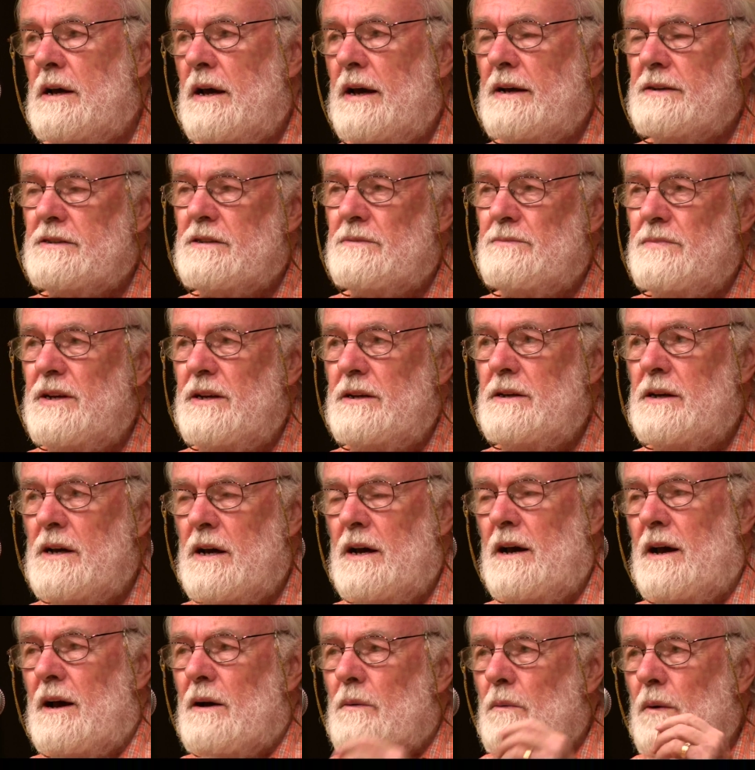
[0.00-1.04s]
And to me,
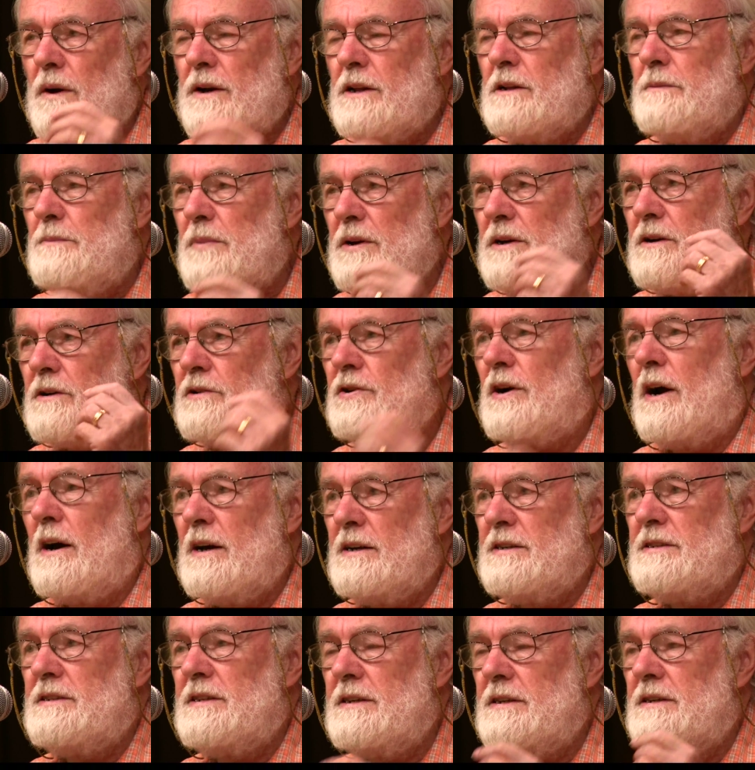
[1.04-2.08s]
one of the big
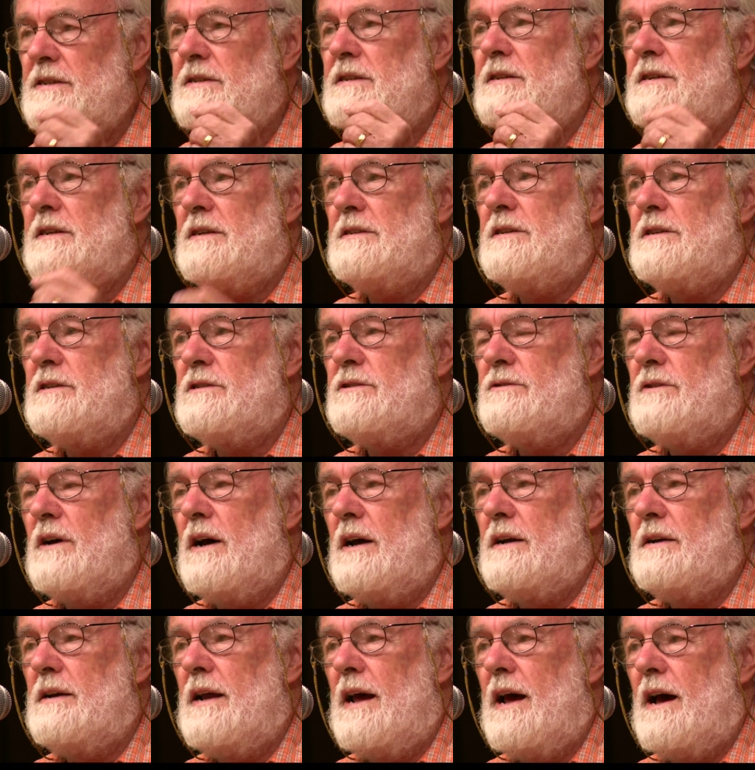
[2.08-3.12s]
crises that exists
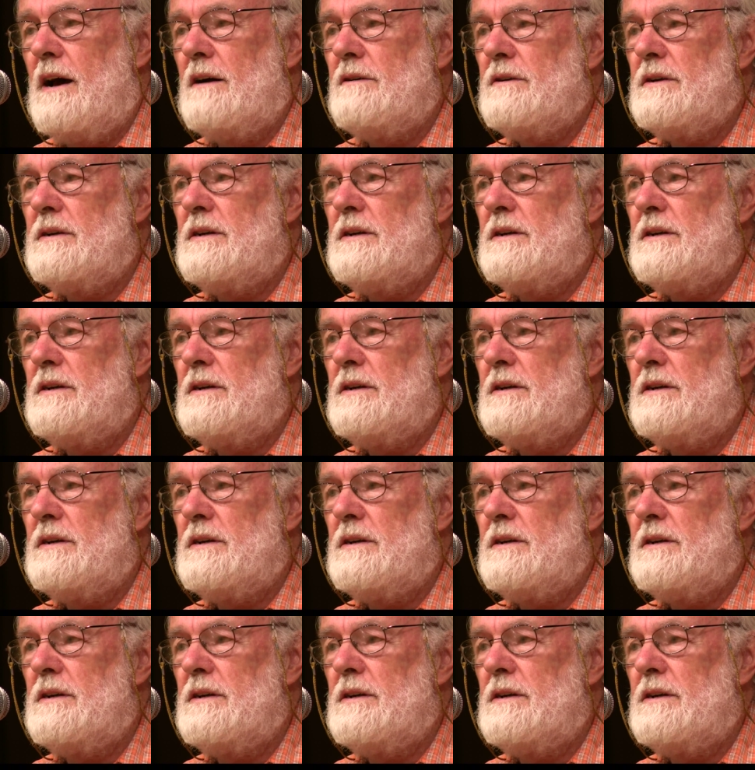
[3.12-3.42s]
right now